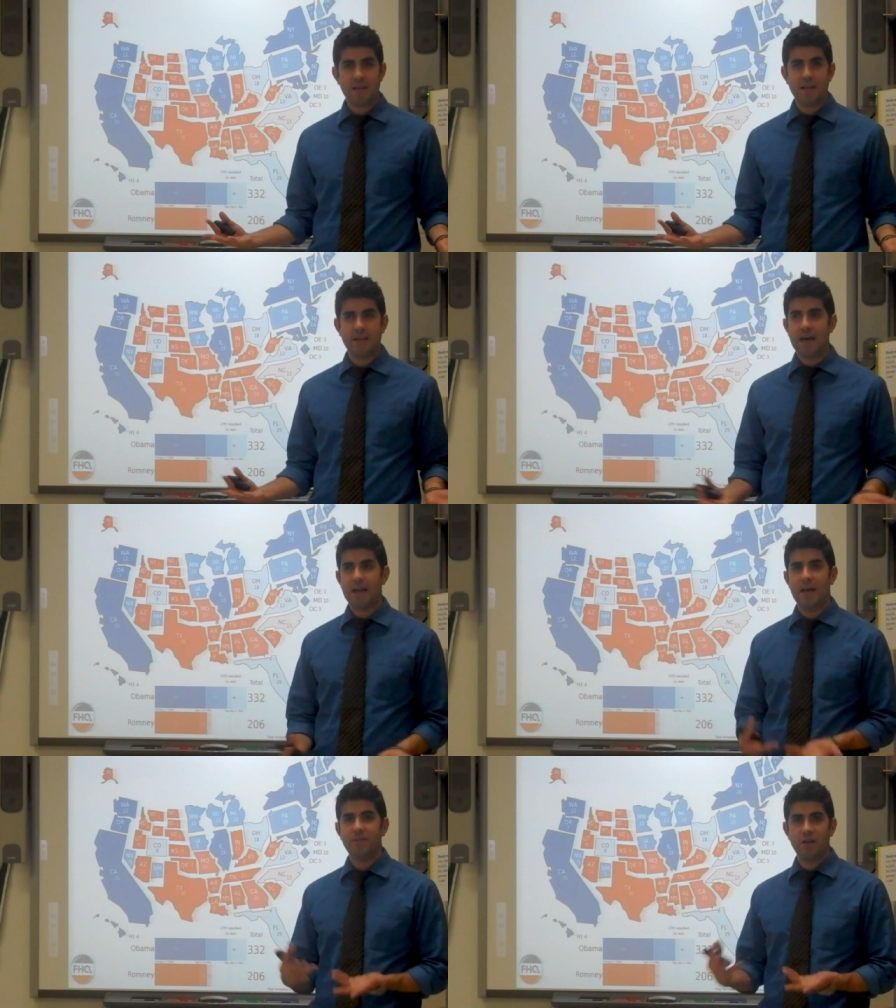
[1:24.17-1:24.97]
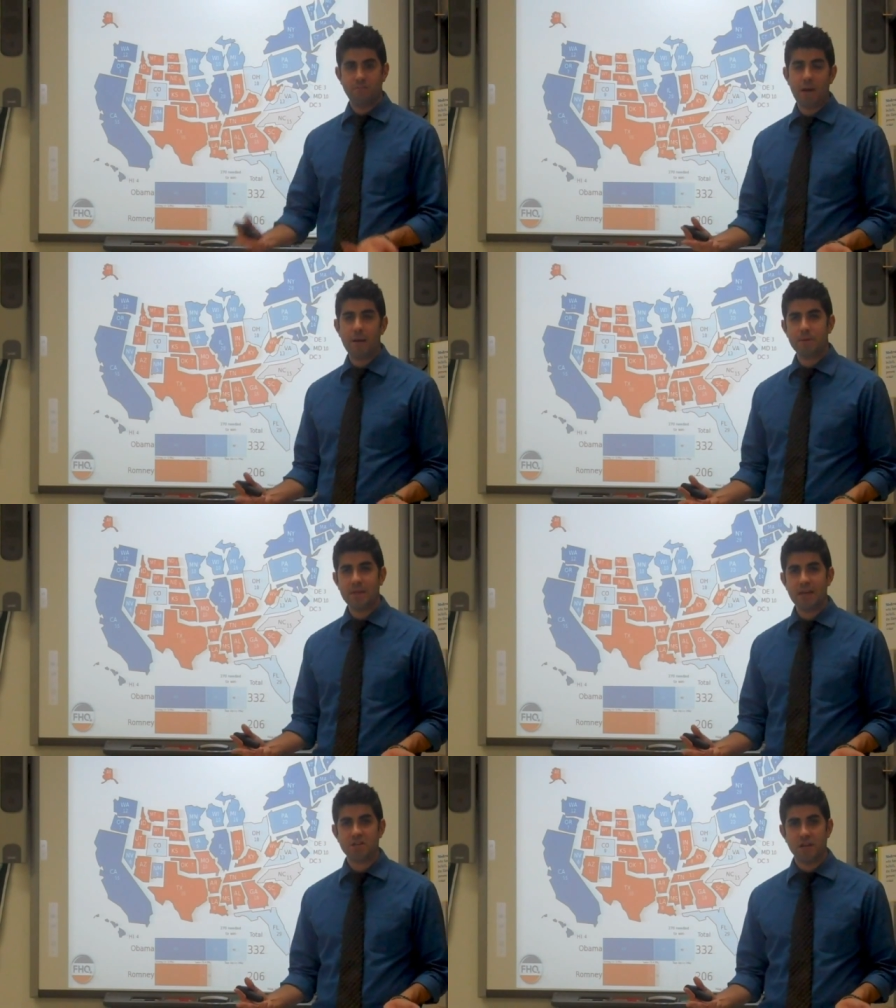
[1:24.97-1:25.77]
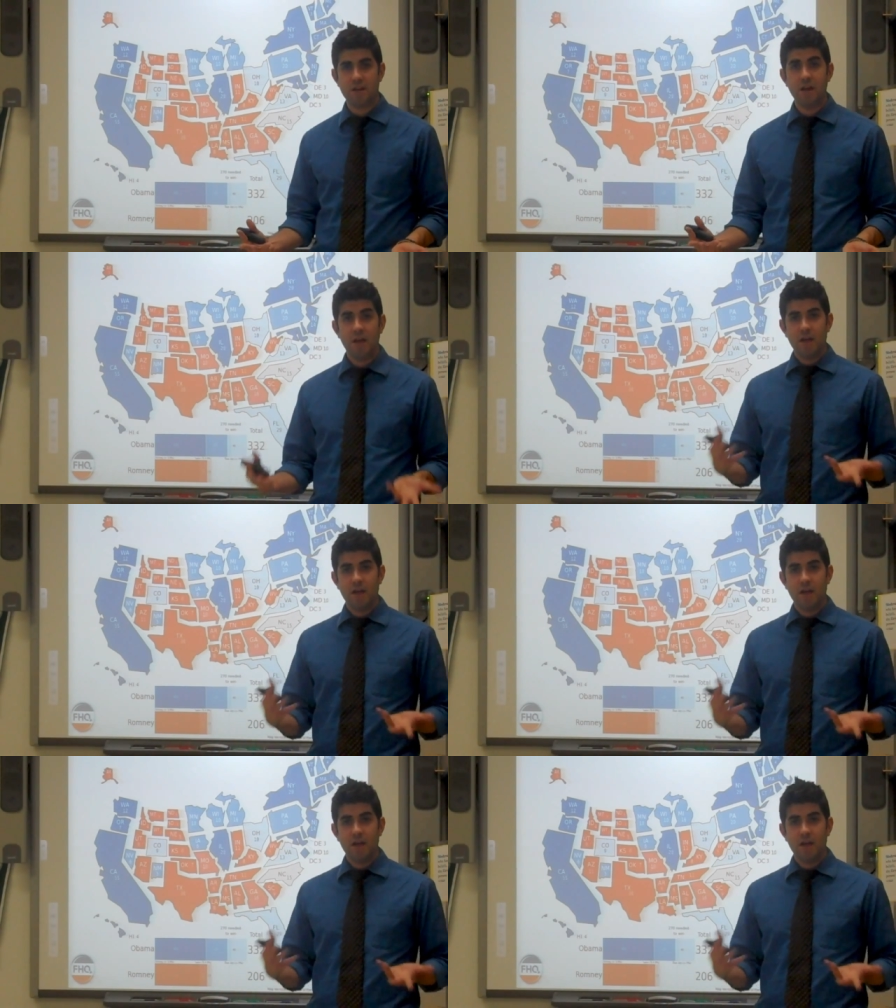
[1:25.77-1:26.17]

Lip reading: They did not have enough population